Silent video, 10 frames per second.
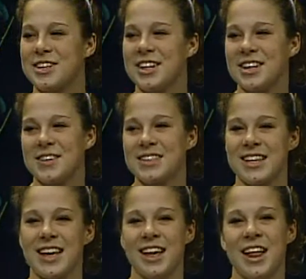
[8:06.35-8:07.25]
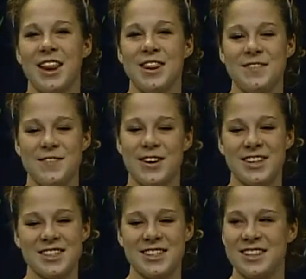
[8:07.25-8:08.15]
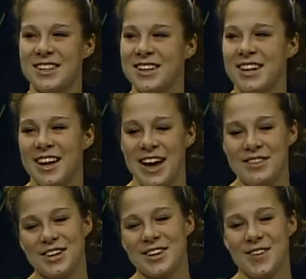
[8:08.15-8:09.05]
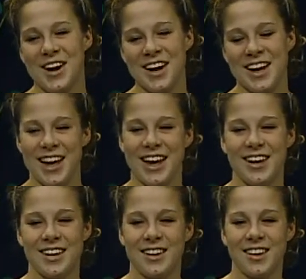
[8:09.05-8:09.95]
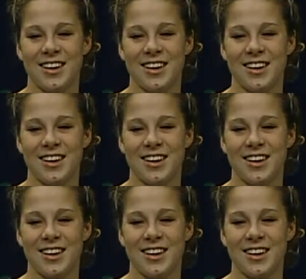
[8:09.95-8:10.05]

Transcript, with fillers: You know, it's like the first ever walk, and